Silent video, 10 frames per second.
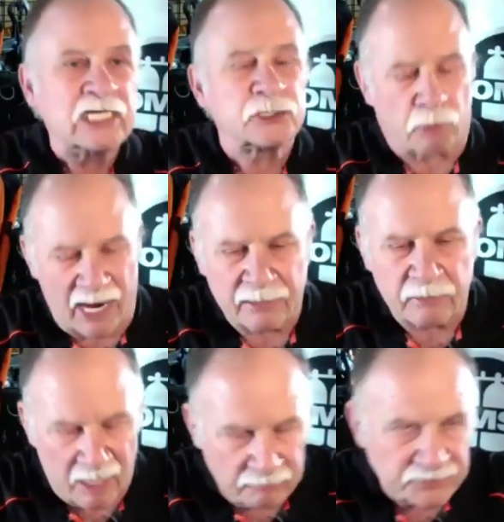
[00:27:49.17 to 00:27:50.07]
Dry
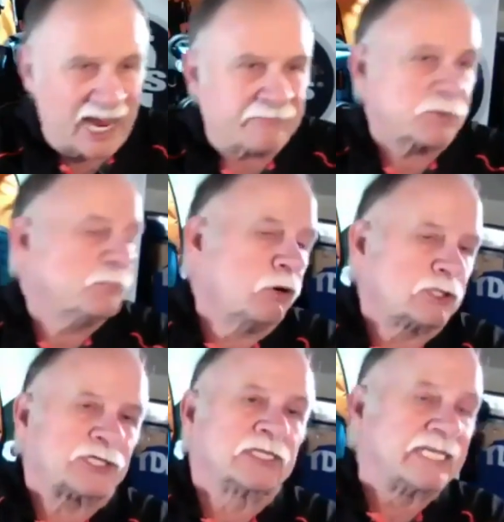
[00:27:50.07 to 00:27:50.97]
gloves, I have to
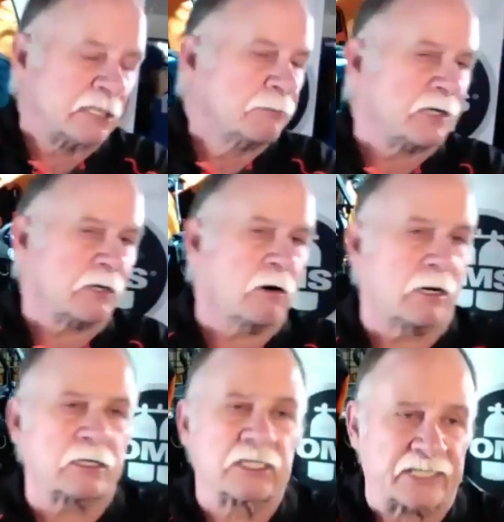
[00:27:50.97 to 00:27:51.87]
push a little bit
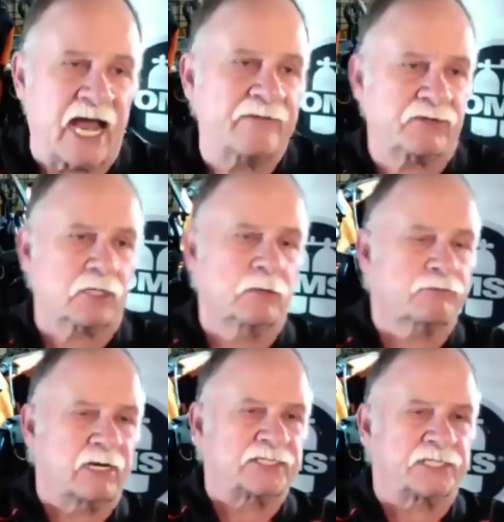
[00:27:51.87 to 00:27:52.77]
harder because I have to
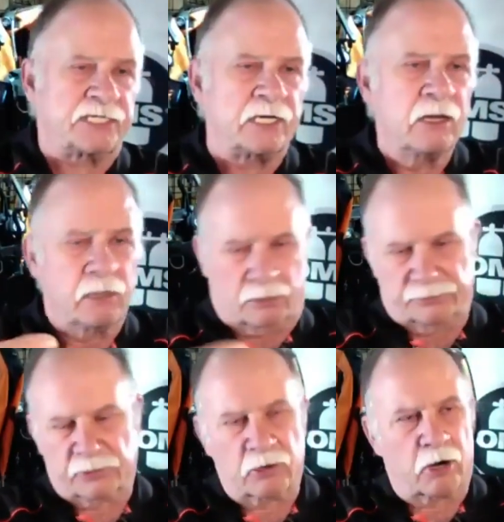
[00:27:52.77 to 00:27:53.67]
compress the
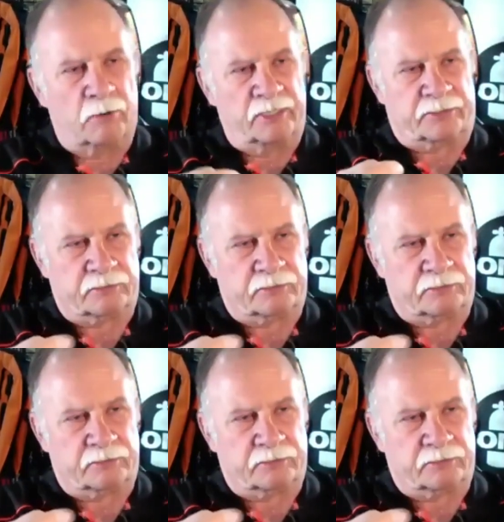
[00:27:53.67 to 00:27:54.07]
undergarment,